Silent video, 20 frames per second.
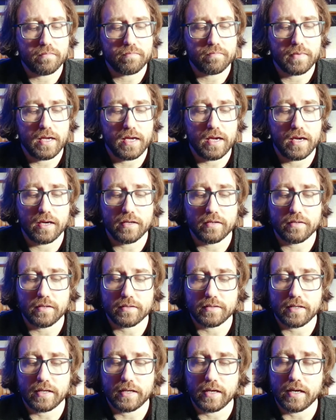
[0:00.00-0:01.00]
And as
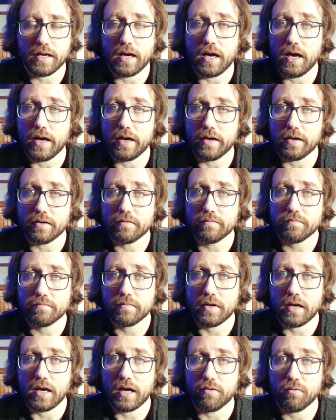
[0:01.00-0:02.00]
I get higher,
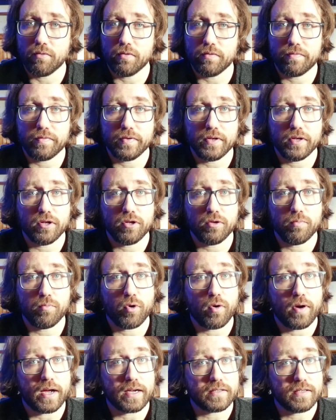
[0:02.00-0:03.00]
I will feel
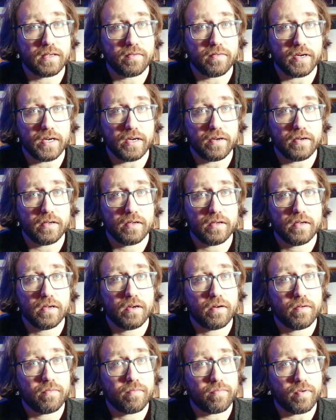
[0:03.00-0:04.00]
more activity
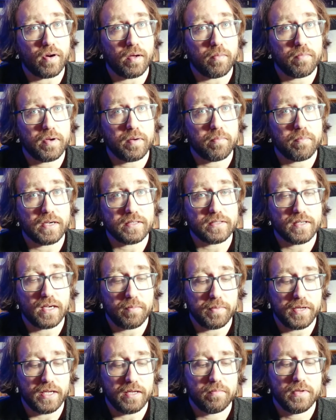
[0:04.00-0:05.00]
from my
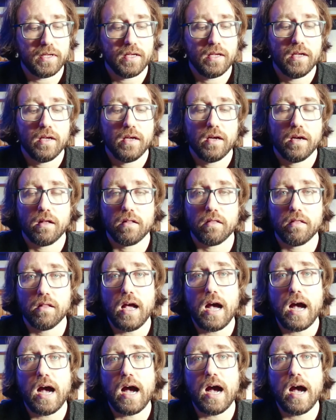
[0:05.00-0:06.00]
tummy.
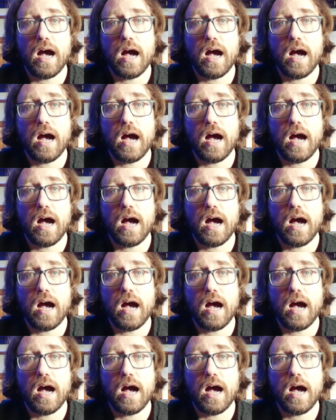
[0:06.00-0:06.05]
La.